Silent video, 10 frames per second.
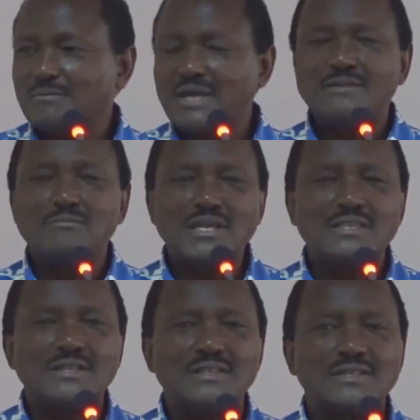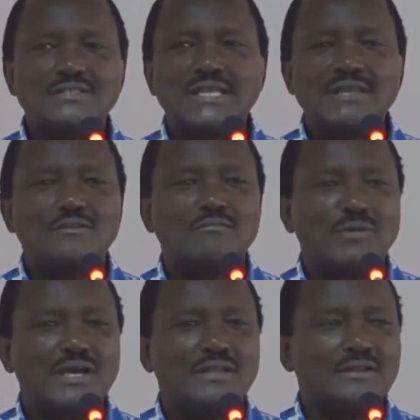But imagine the state of
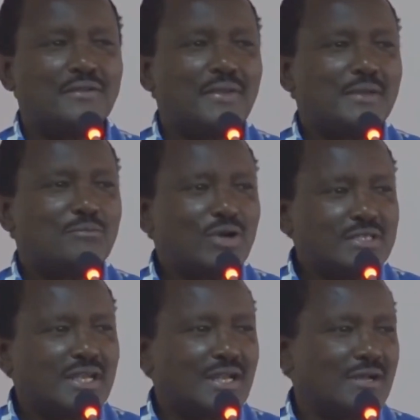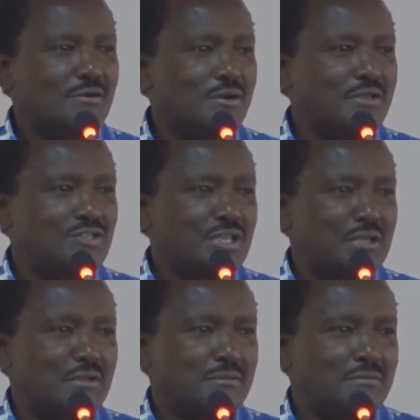mind poor Jalango is in.